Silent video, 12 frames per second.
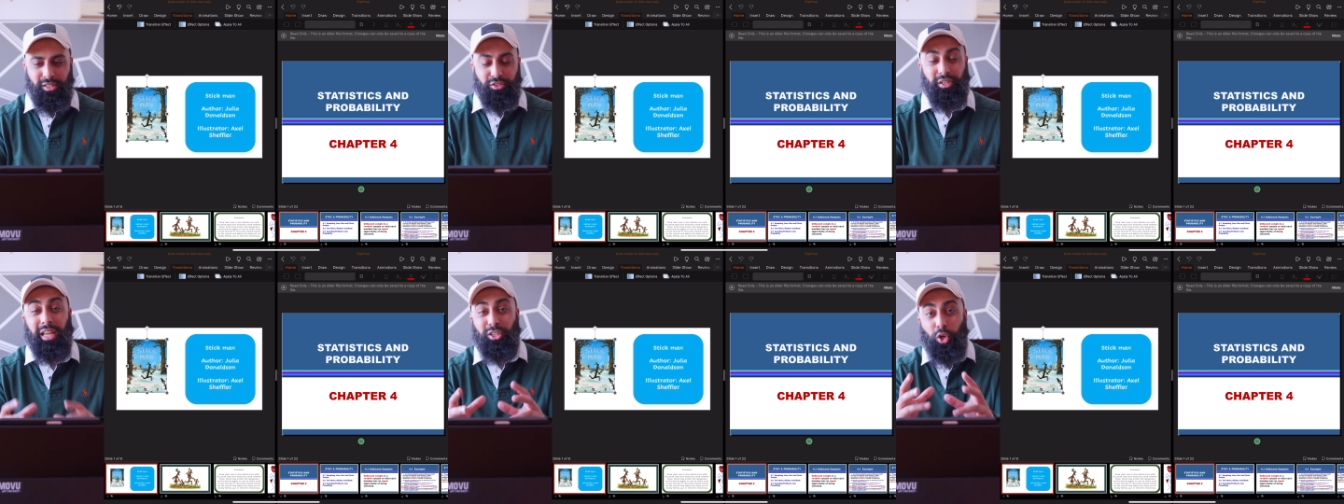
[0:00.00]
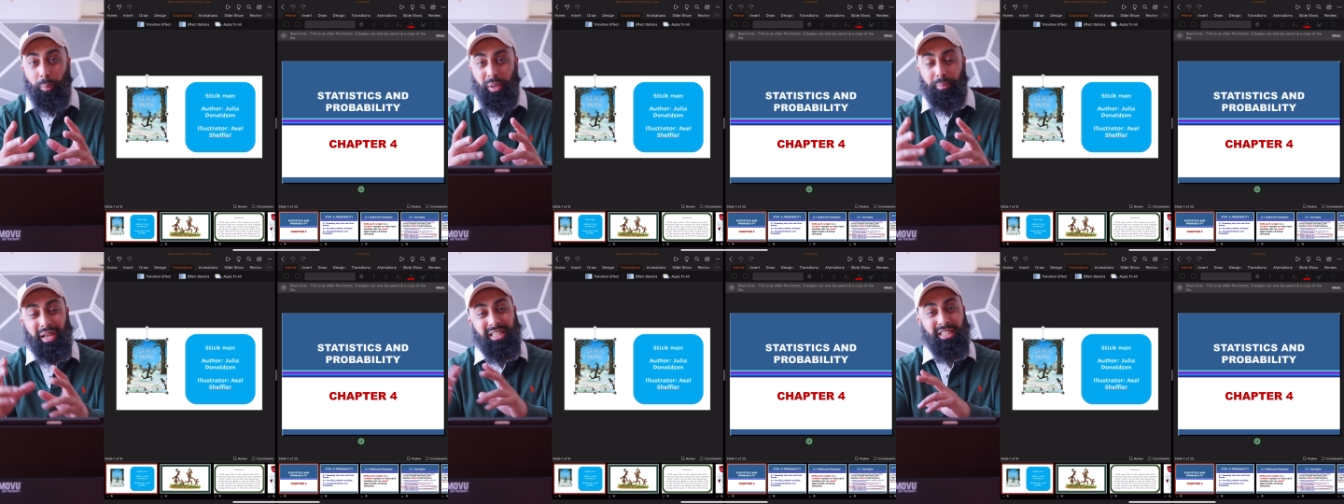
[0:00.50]
So can you
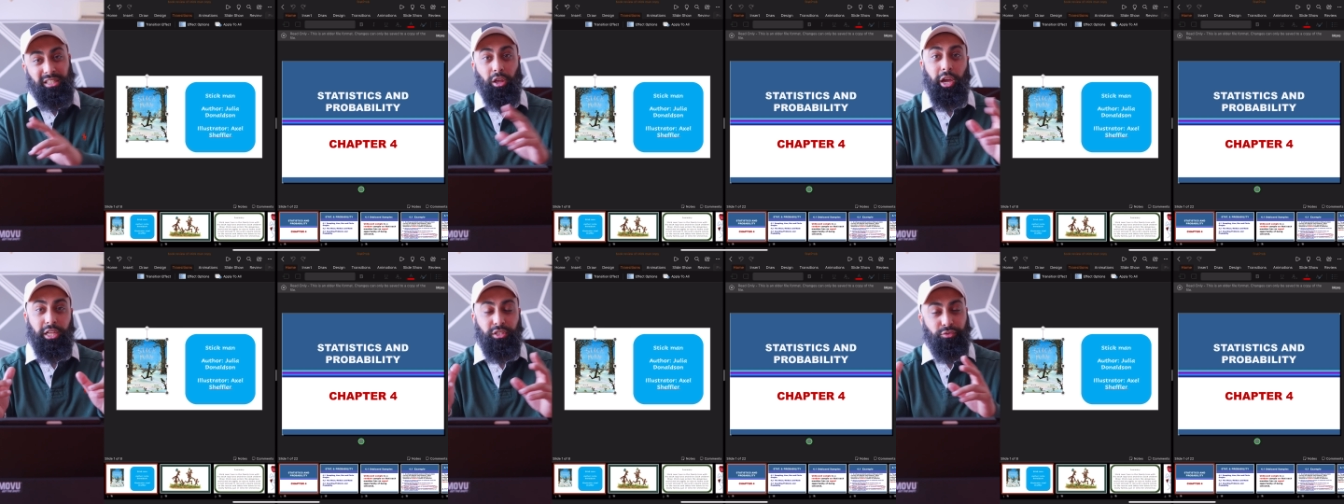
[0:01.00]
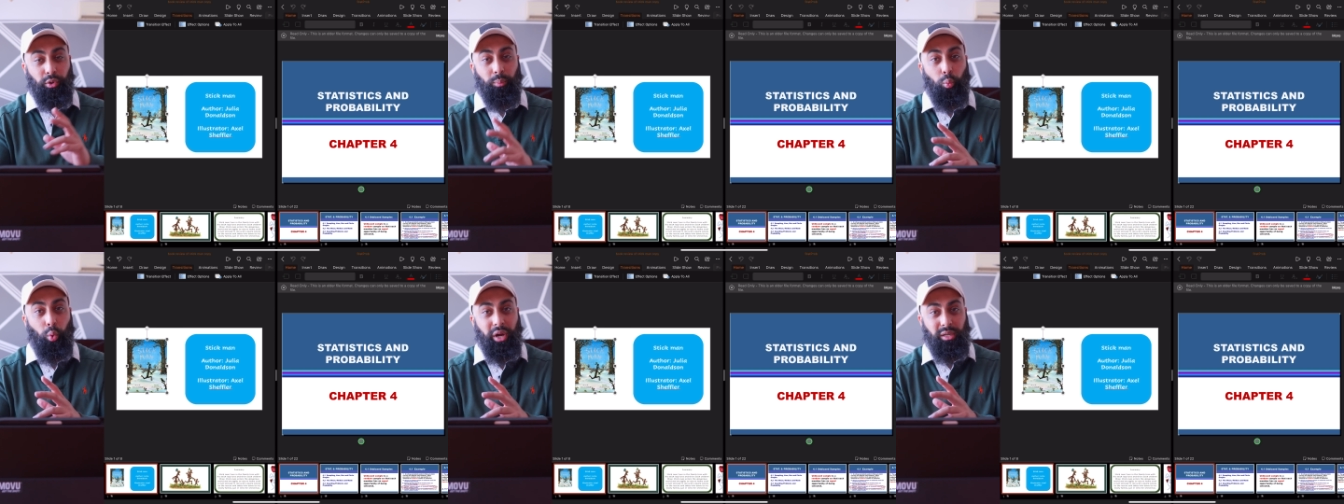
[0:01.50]
copy and paste slides
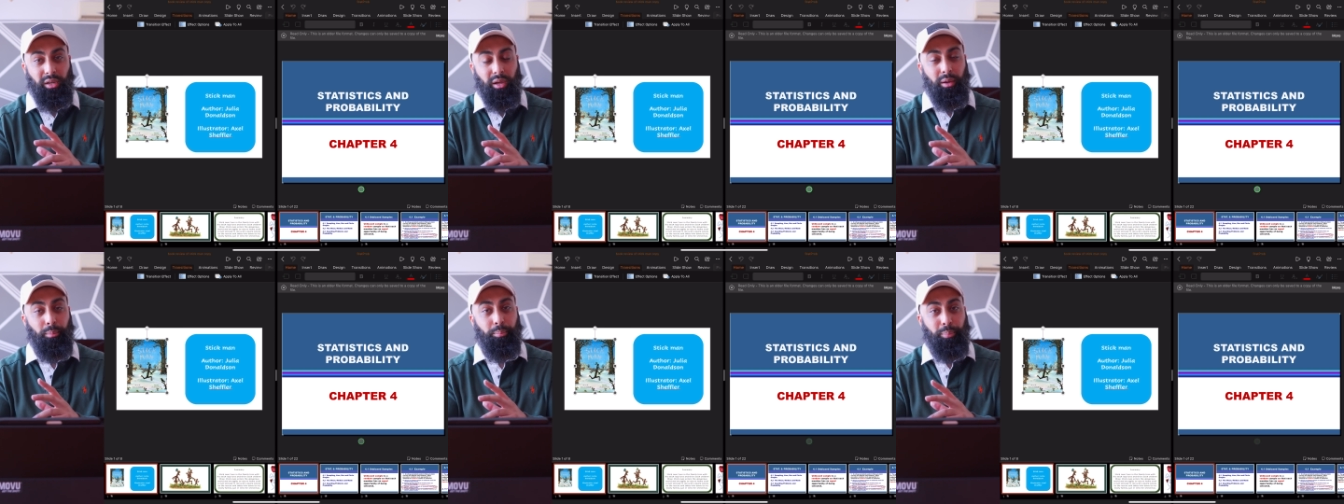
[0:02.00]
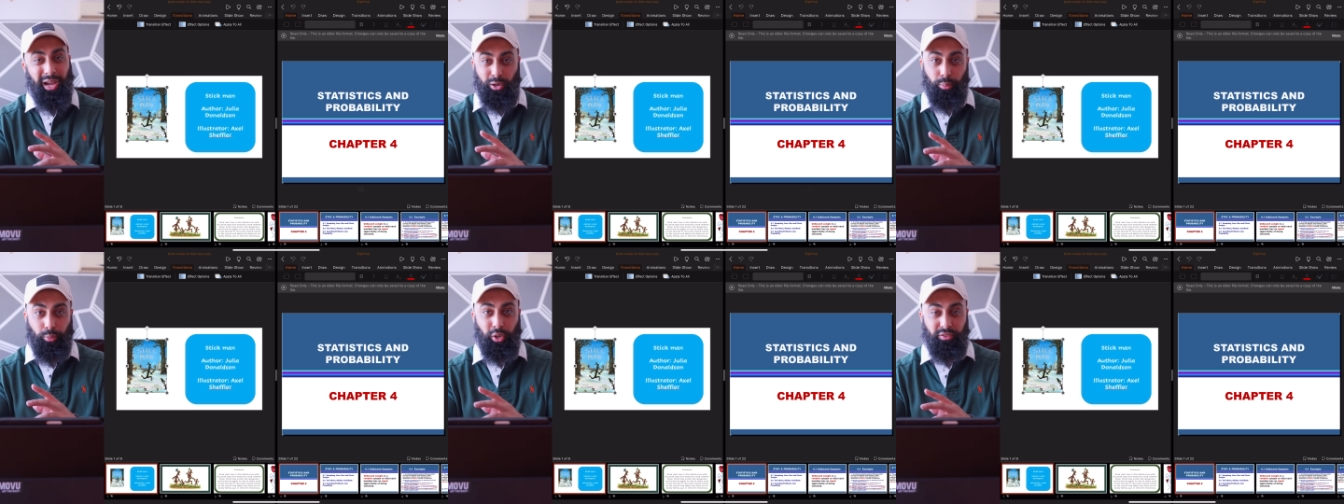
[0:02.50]
from one
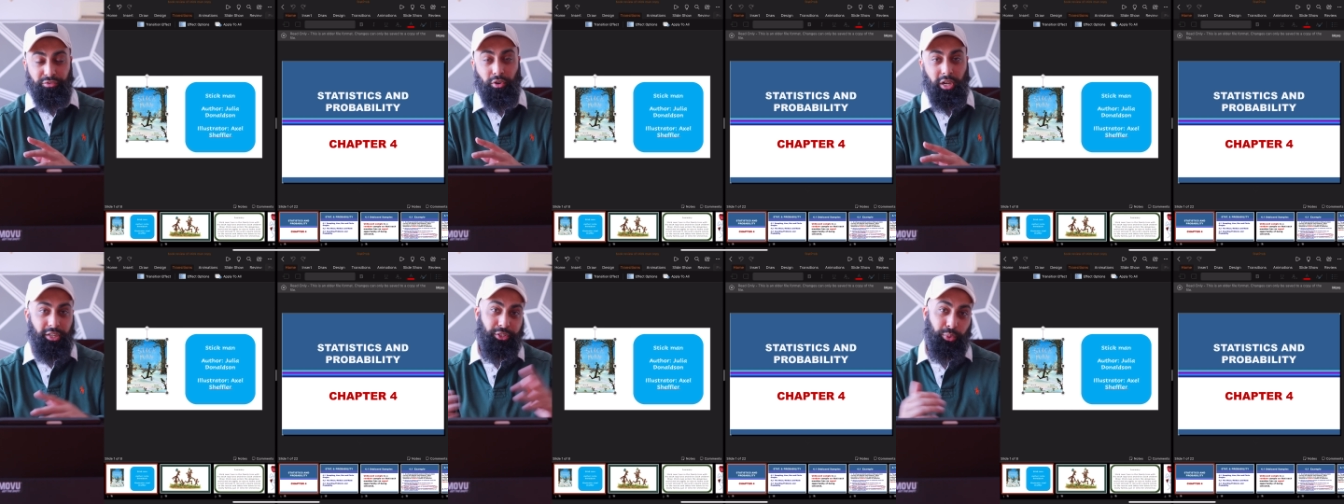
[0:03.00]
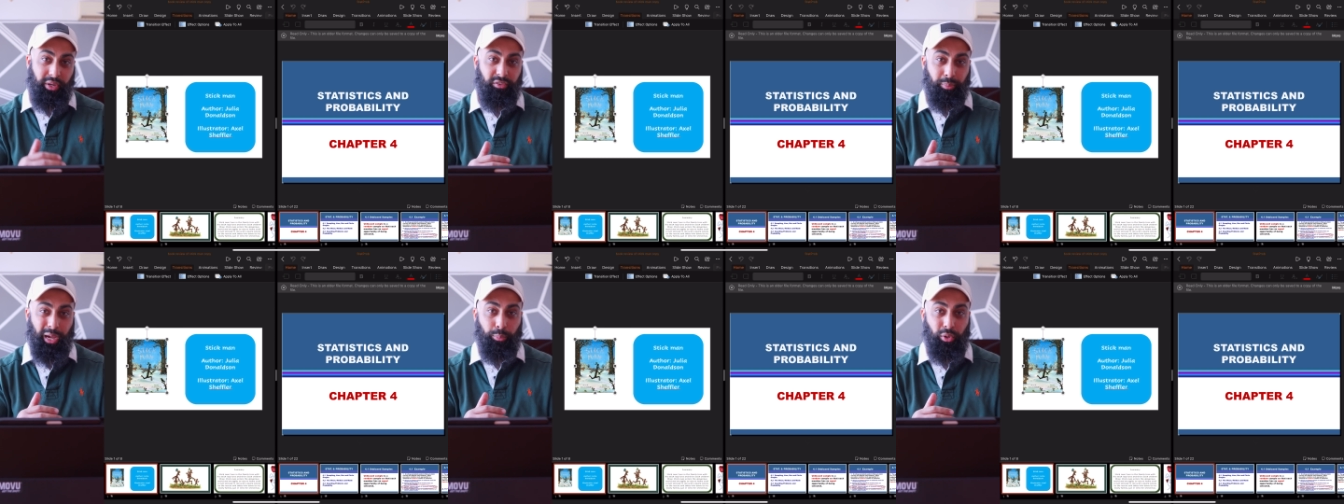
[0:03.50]
PowerPoint file to
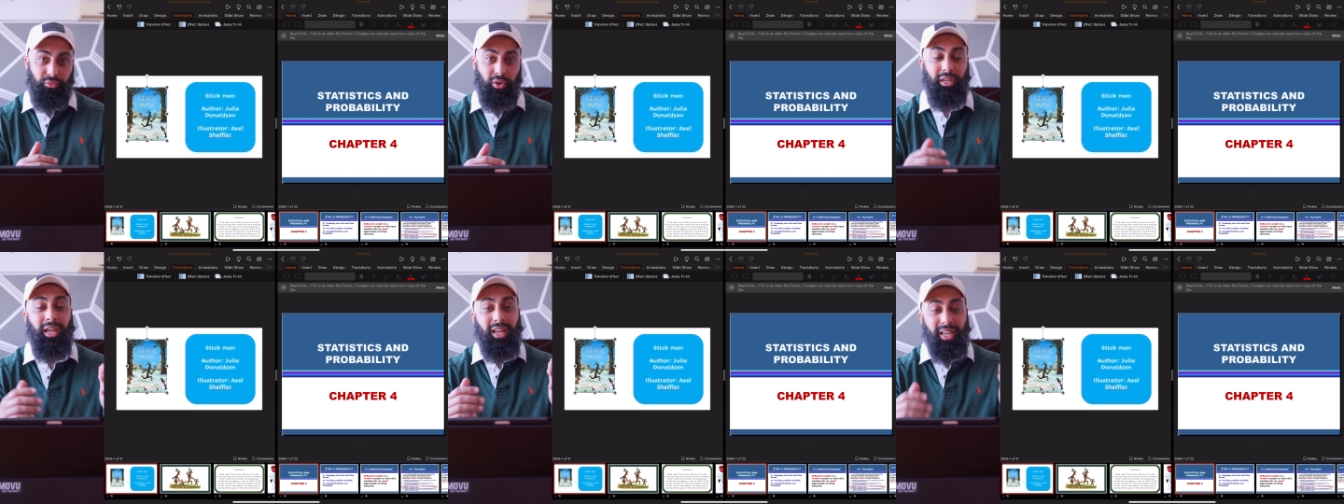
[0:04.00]
another PowerPoint file?